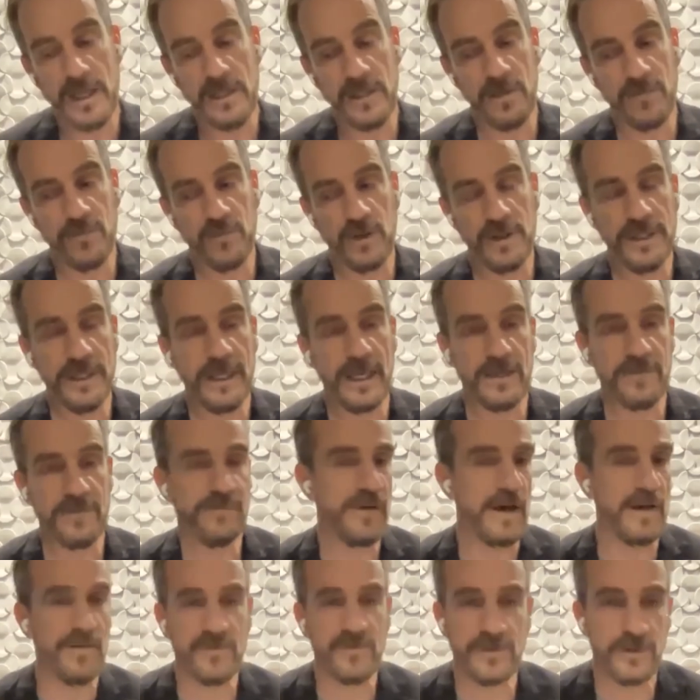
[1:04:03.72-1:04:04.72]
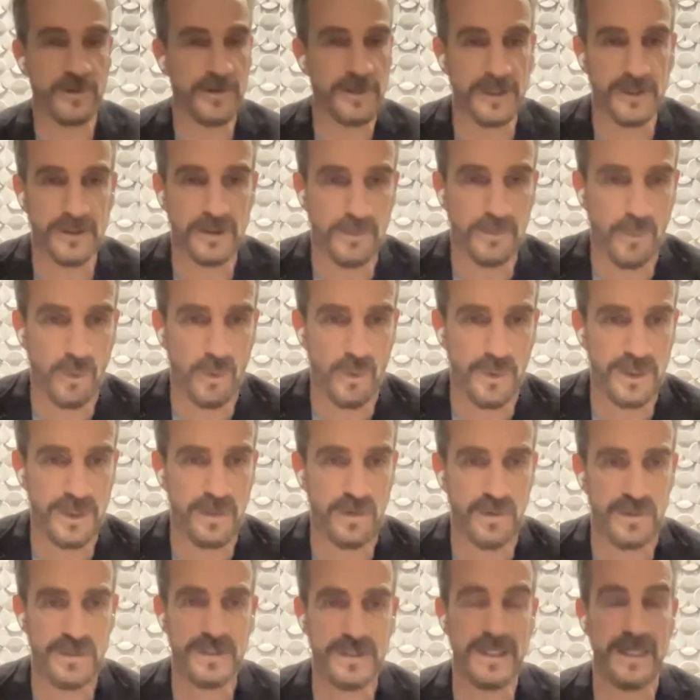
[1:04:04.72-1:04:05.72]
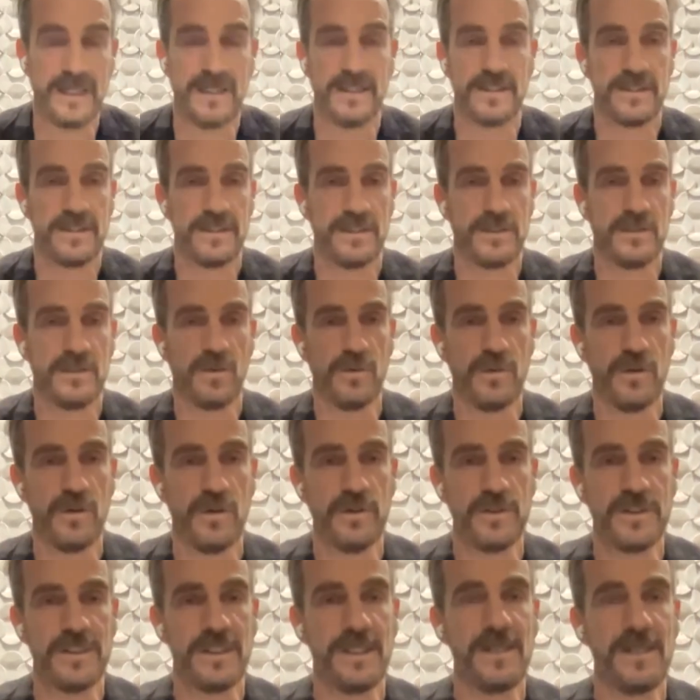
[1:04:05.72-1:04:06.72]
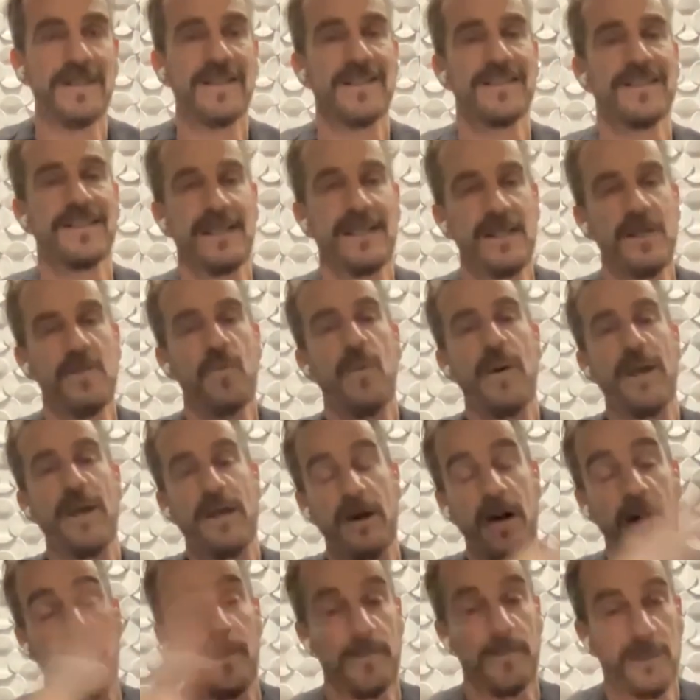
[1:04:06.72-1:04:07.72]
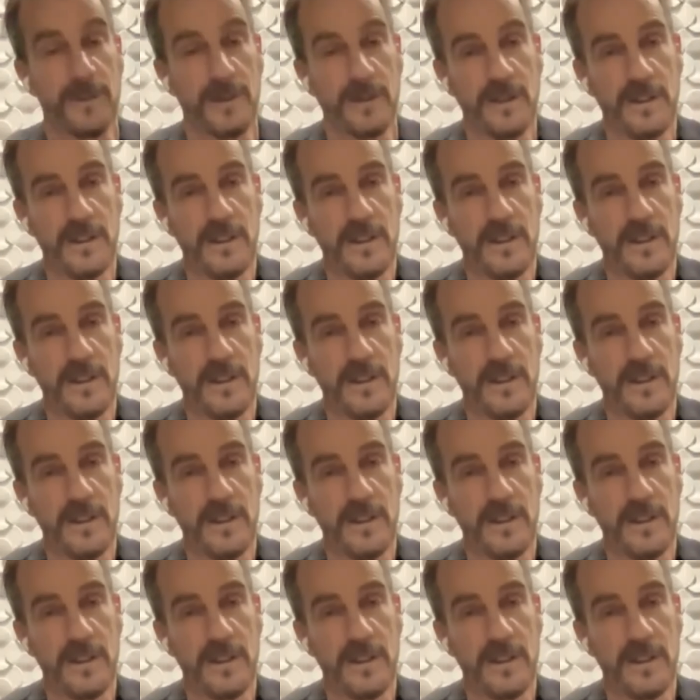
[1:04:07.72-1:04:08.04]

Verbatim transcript: I love running at five thirty in the morning or six. So you're seeing the city wake up.